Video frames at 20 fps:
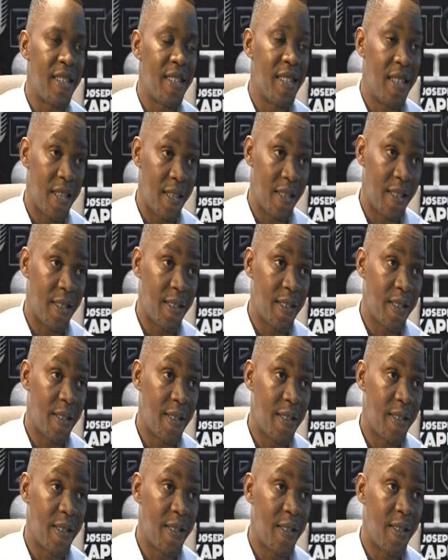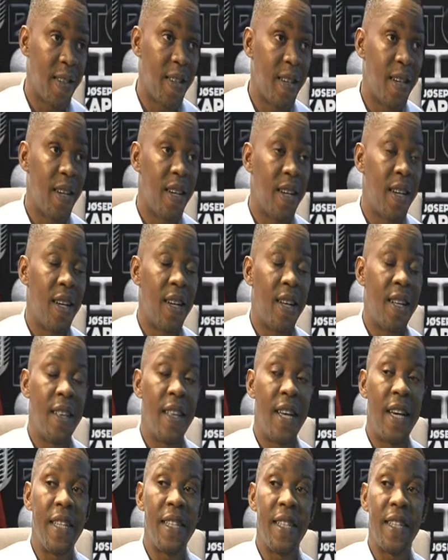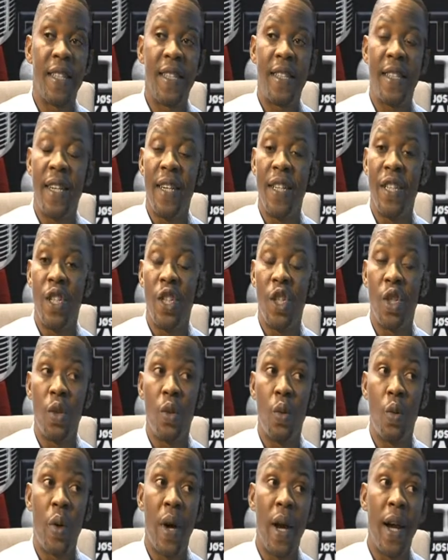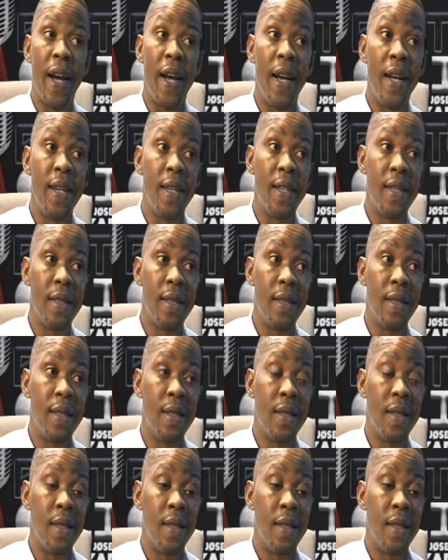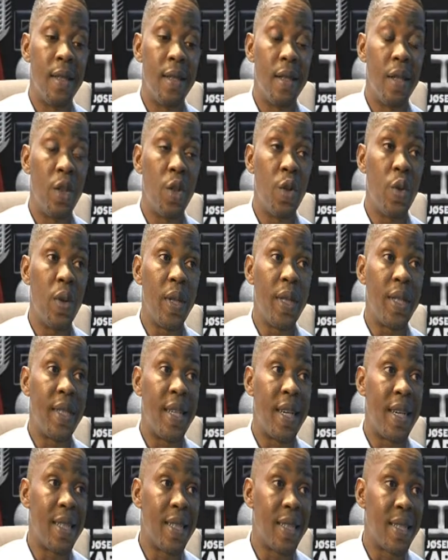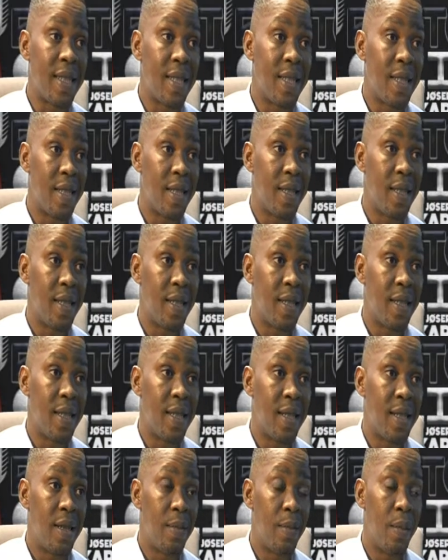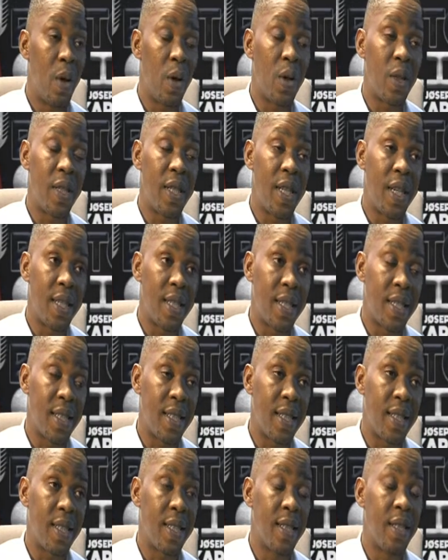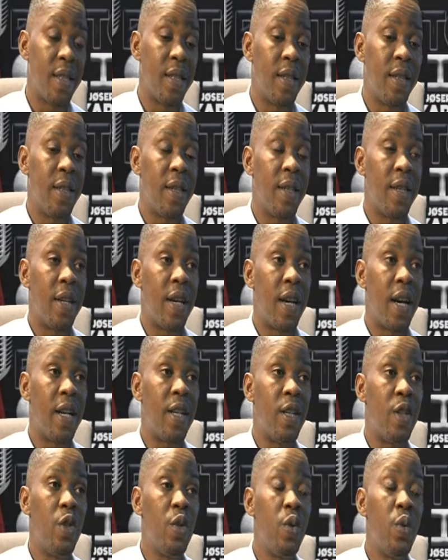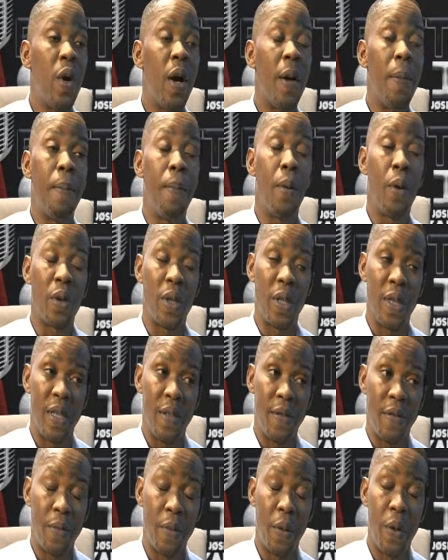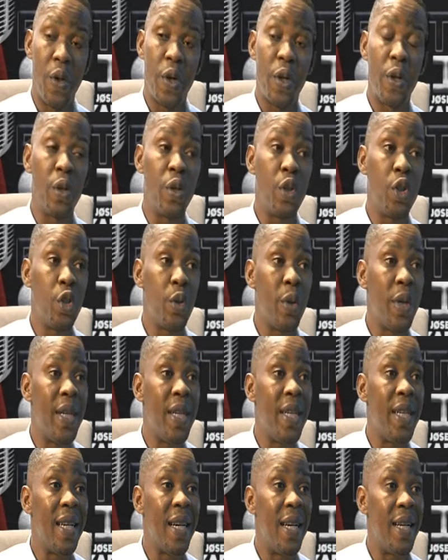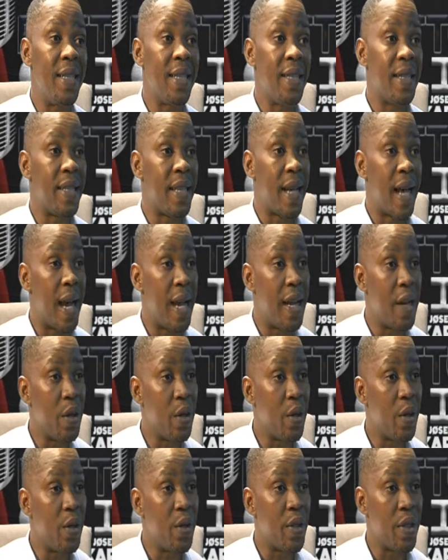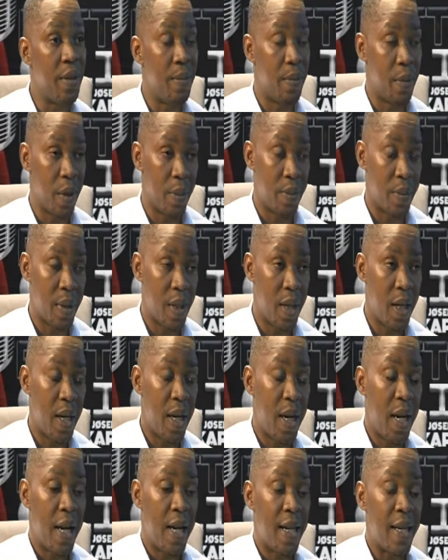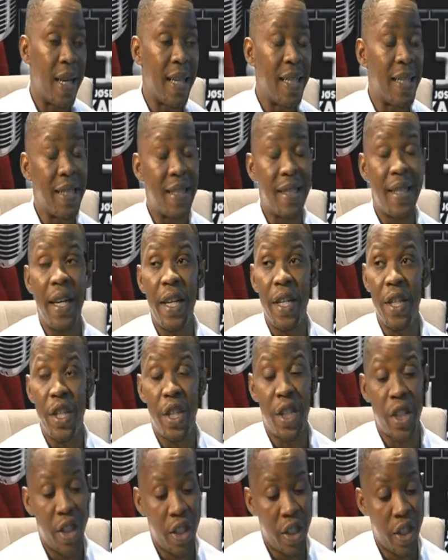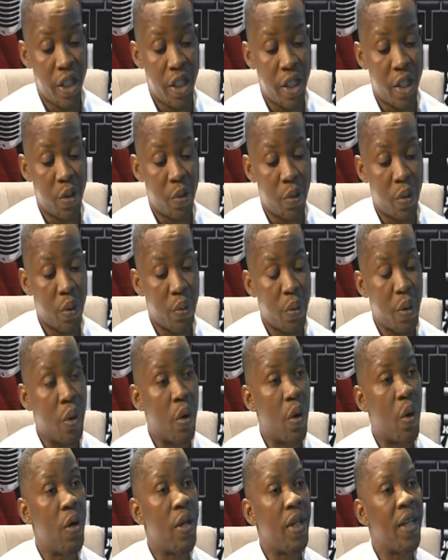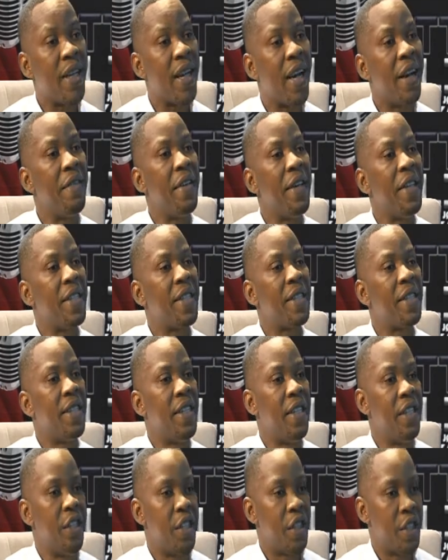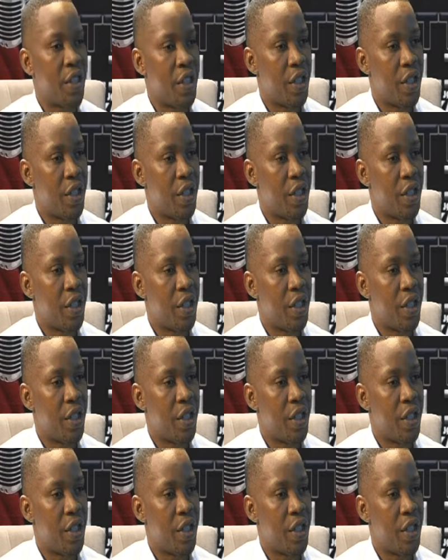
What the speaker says: Yes. There is a stage wherein they do a test, blood test, and you are positive, but you're not showing any sign or symptoms. That stage is what we call the carrier stage